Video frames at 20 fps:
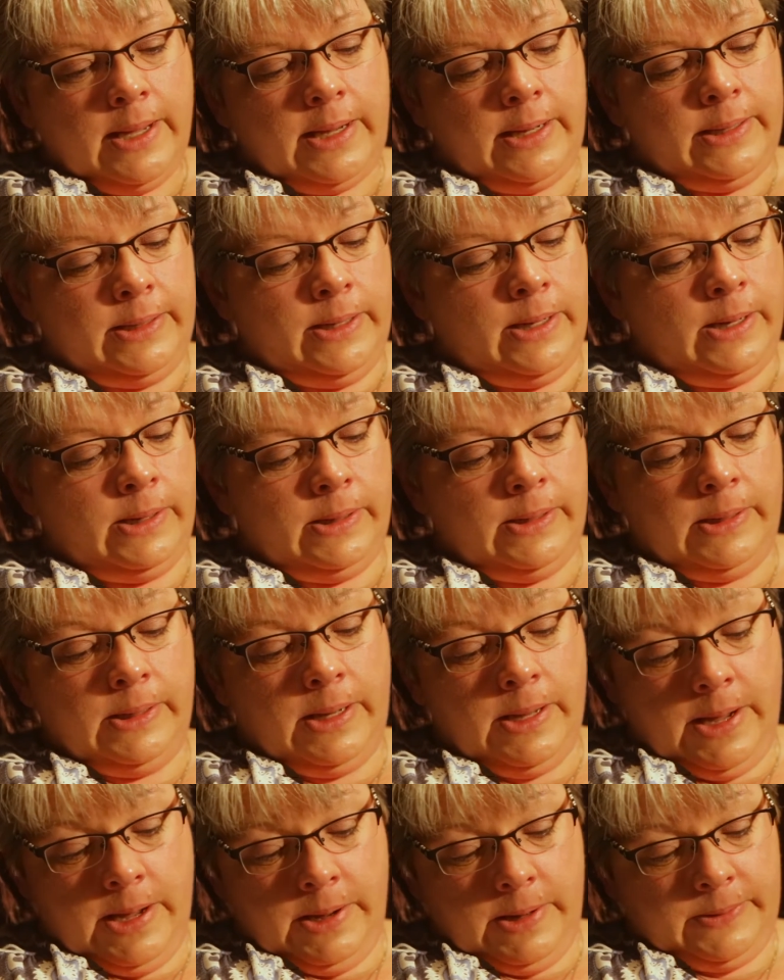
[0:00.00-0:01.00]
And all
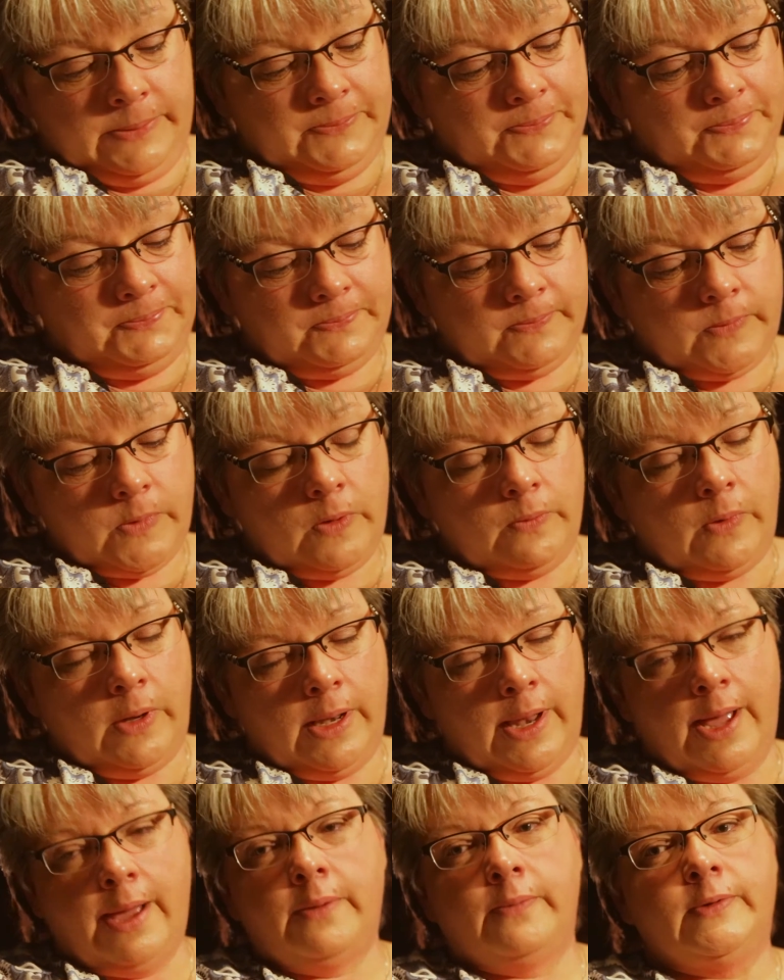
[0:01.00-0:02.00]
along,
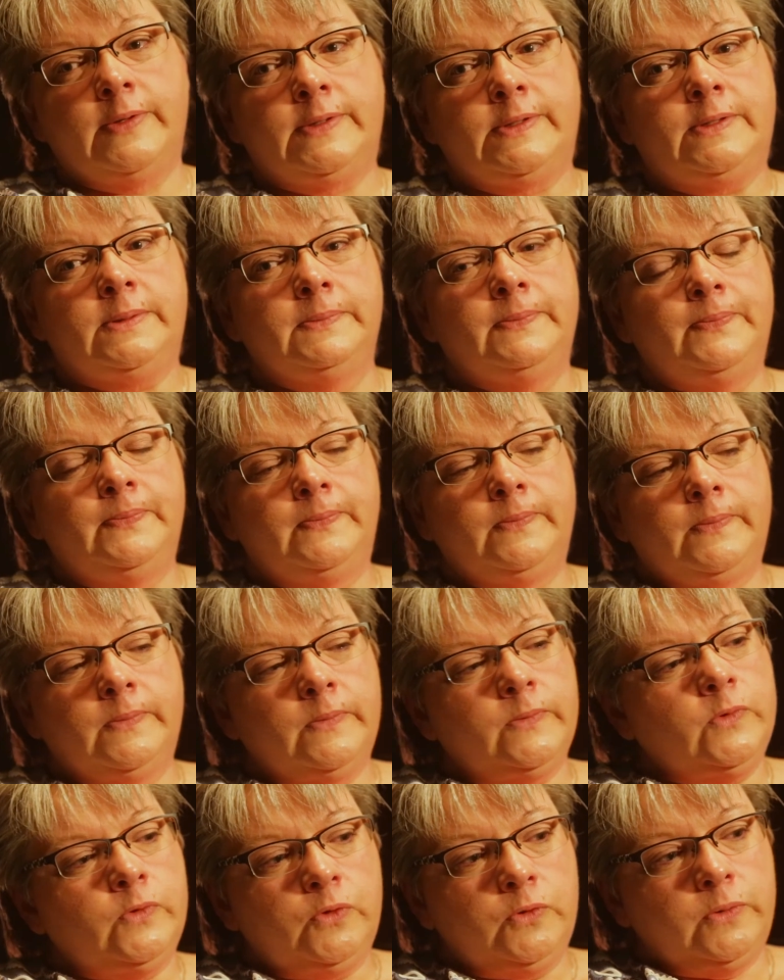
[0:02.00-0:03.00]
while I was
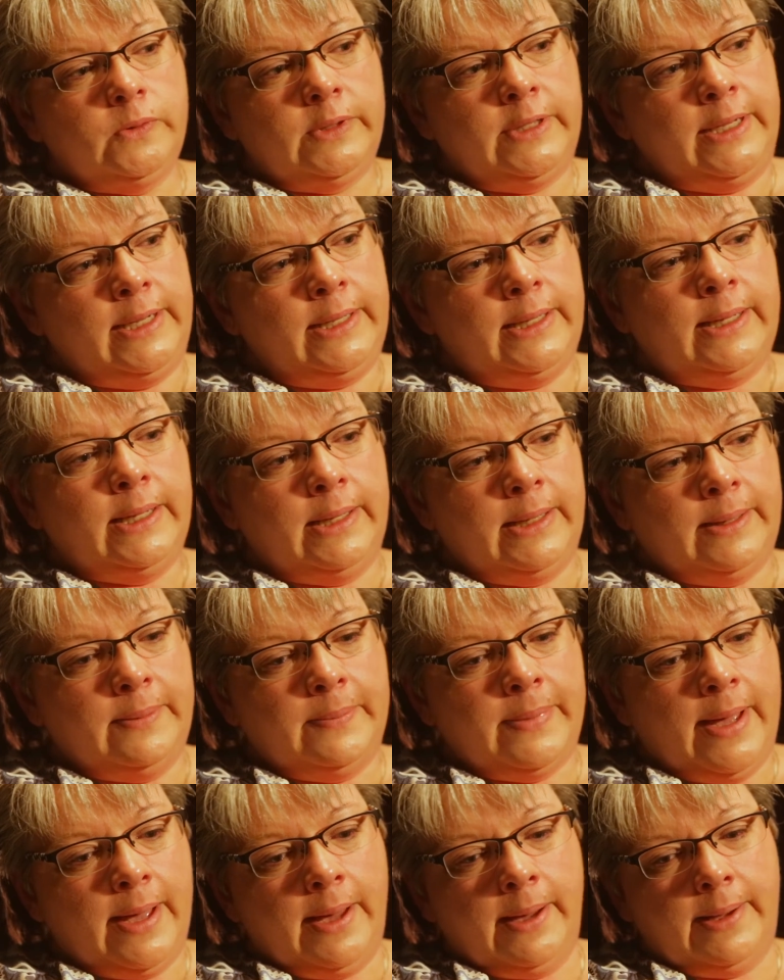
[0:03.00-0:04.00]
thinking
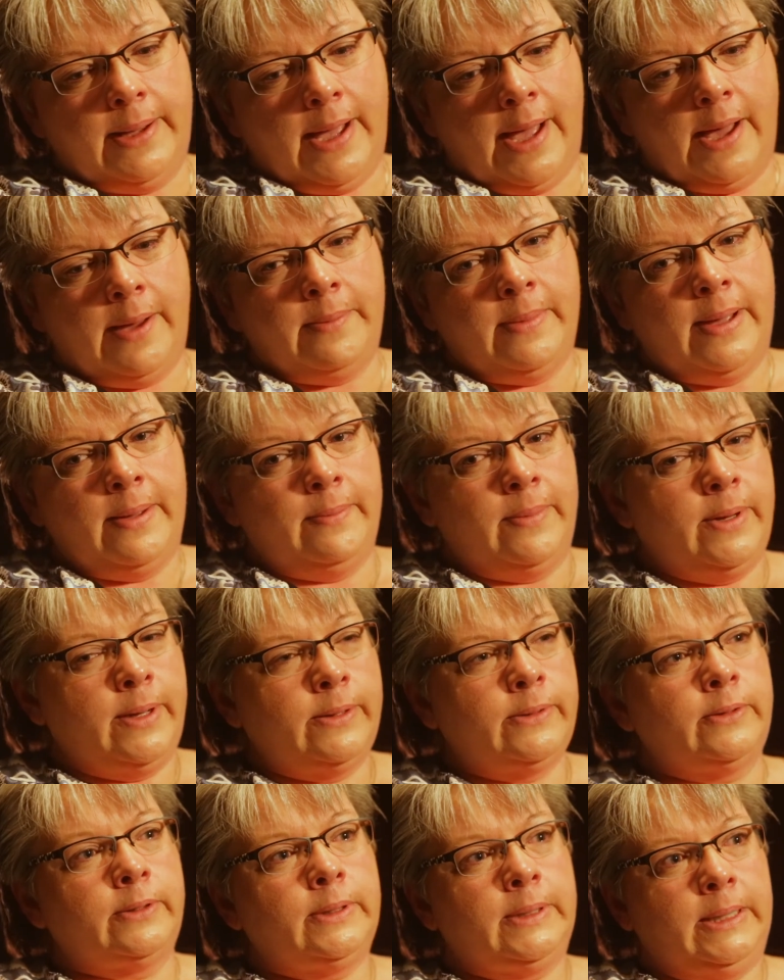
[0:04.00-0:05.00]
about how my
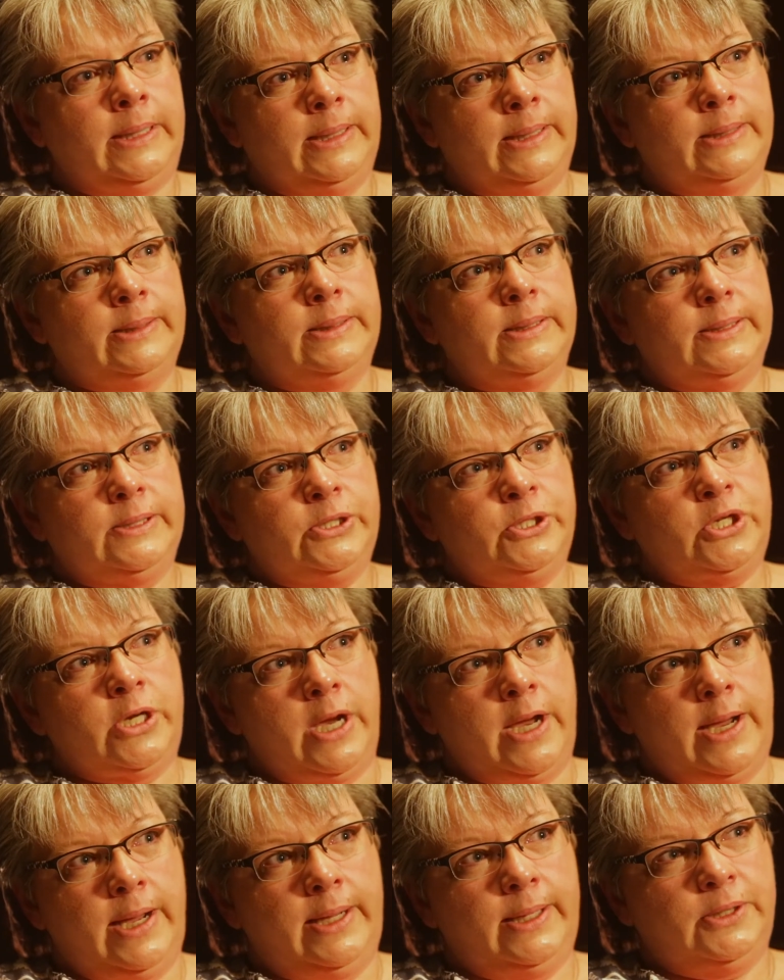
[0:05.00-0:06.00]
mother needed to
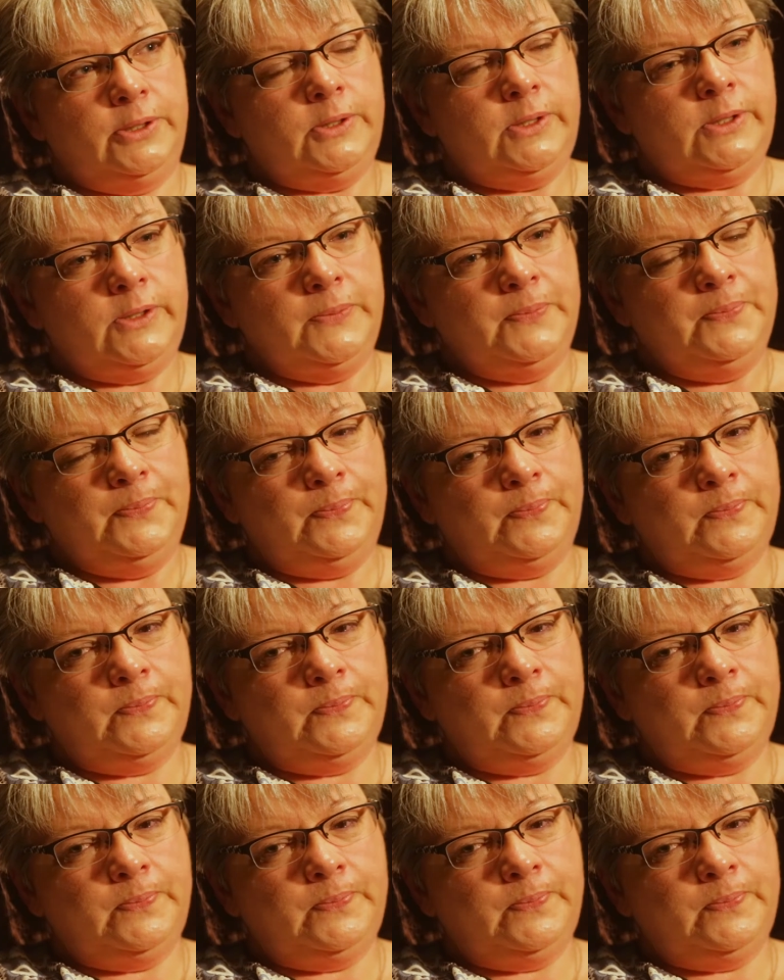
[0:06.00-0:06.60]
change,